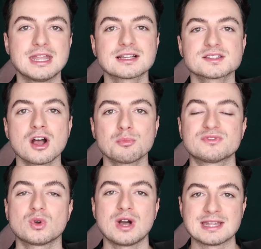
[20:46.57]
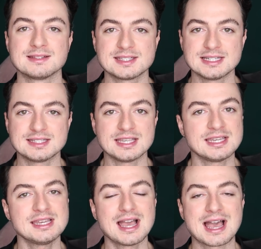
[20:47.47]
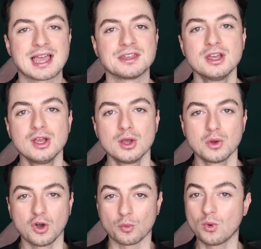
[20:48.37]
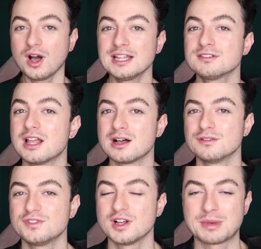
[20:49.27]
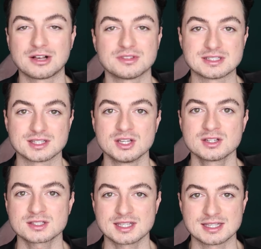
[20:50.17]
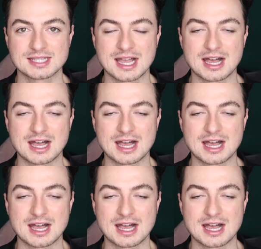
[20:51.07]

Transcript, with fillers: Next up, we've got NCT, and what I love about these looks is